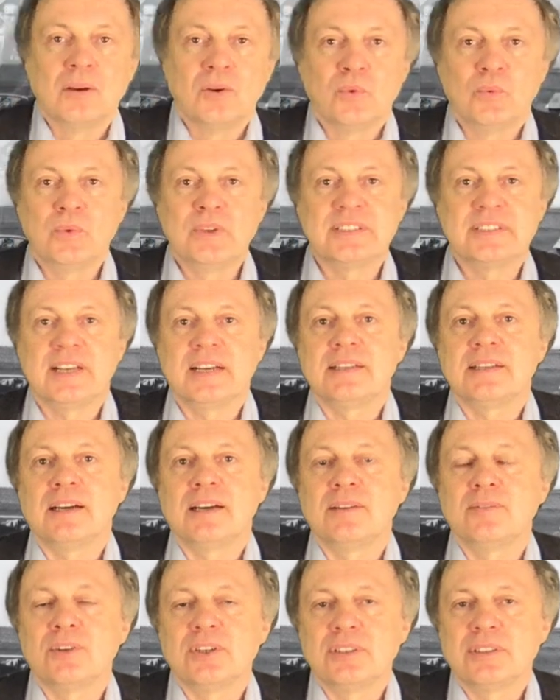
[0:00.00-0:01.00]
With that, I
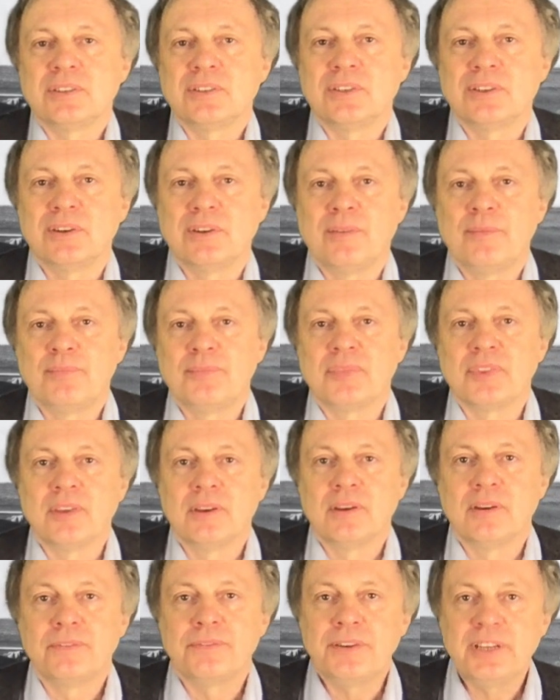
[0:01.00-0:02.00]
want to
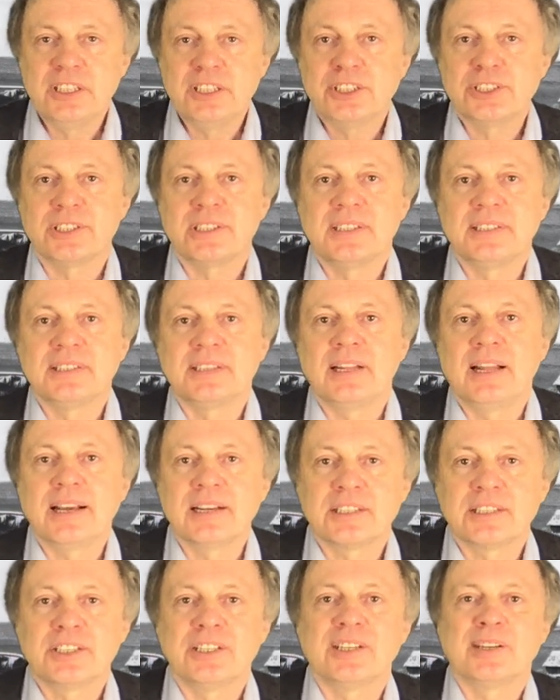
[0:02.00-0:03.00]
finish this
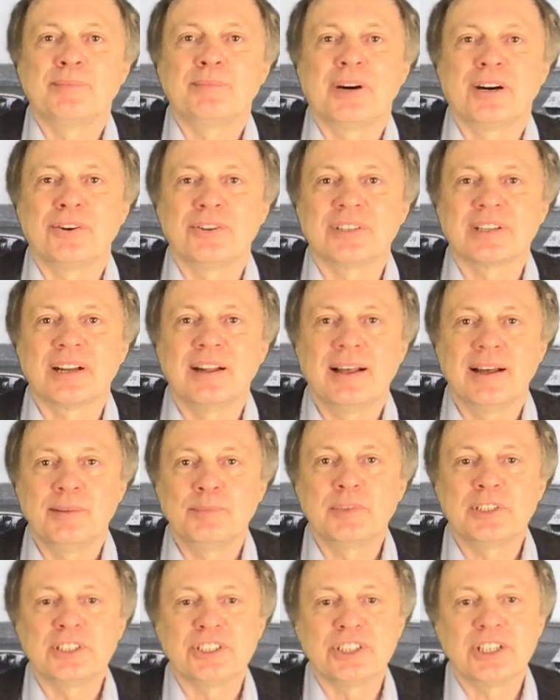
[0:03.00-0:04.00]
lecture about
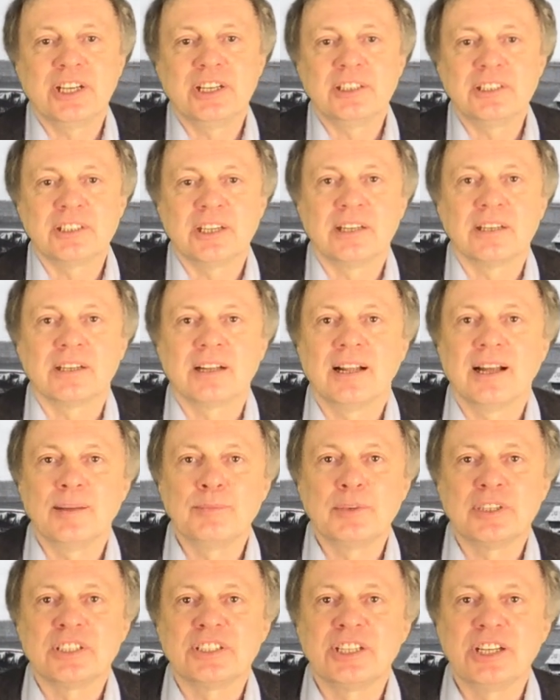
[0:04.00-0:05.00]
climate change and
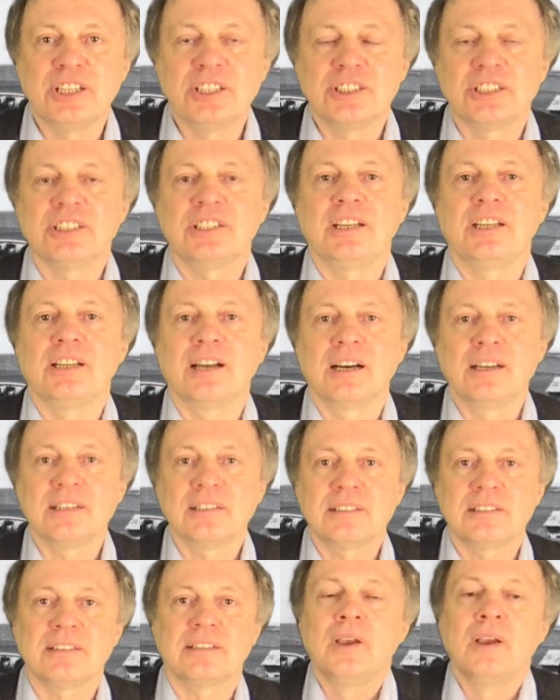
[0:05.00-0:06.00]
climate change
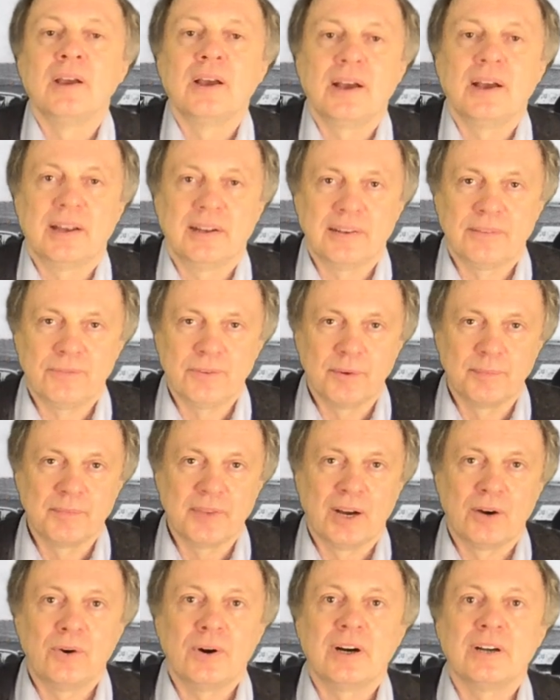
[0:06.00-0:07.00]
deniers. And from
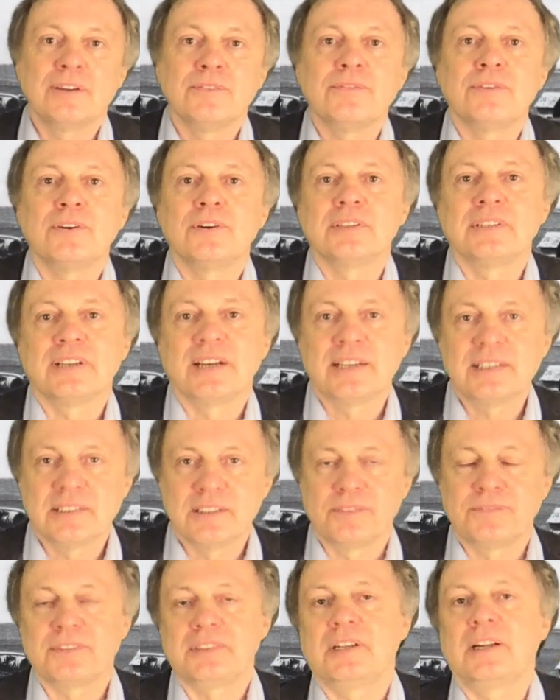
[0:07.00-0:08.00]
now on, for the rest
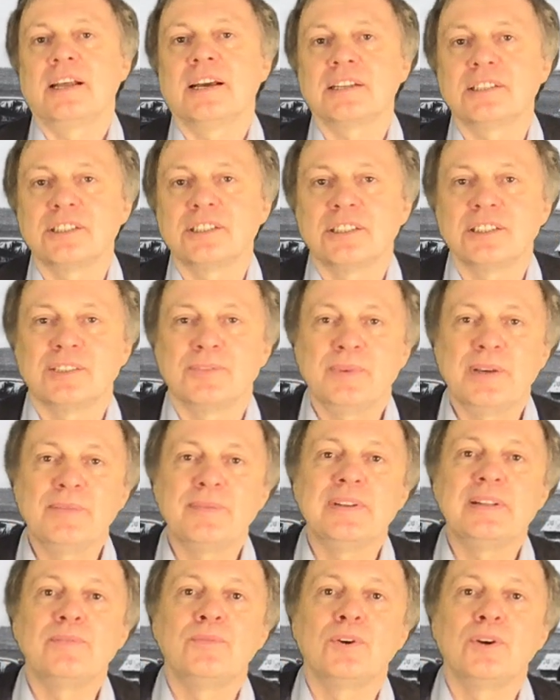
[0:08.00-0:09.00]
of the lectures, we
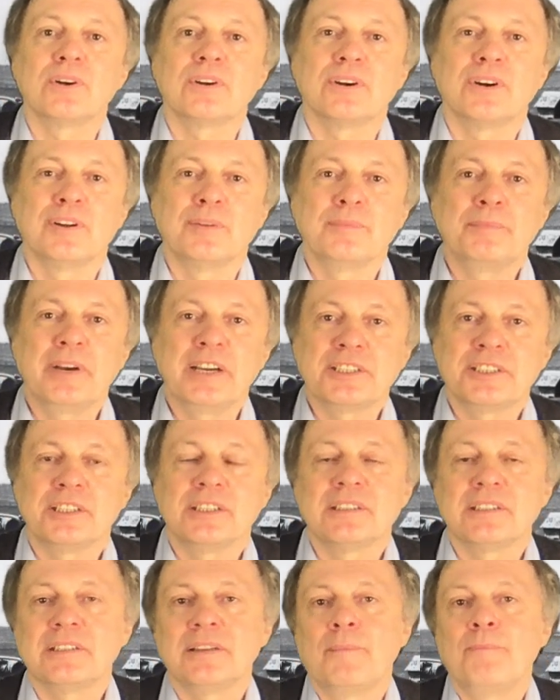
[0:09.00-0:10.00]
will work on
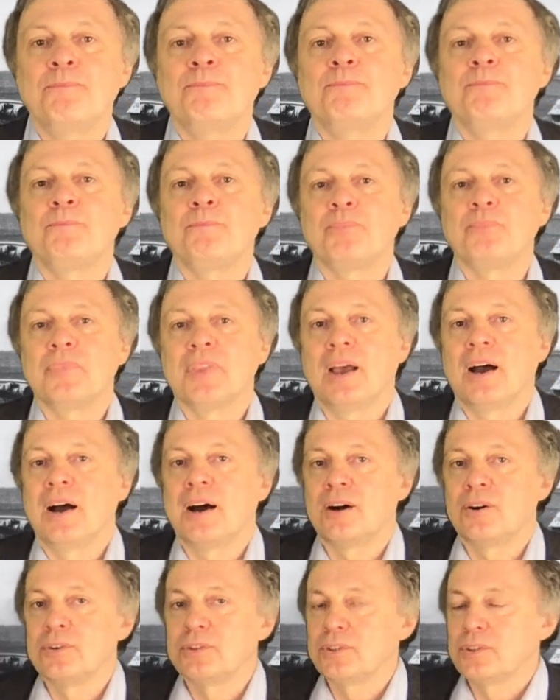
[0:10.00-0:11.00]
measures
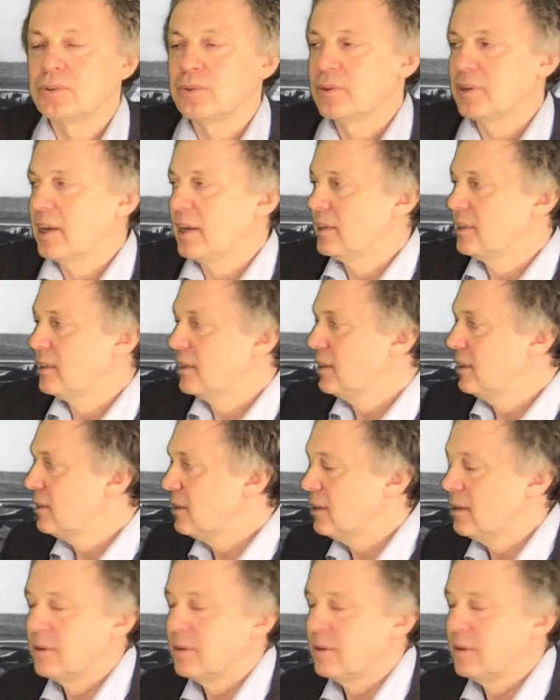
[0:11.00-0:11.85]
how to get rid of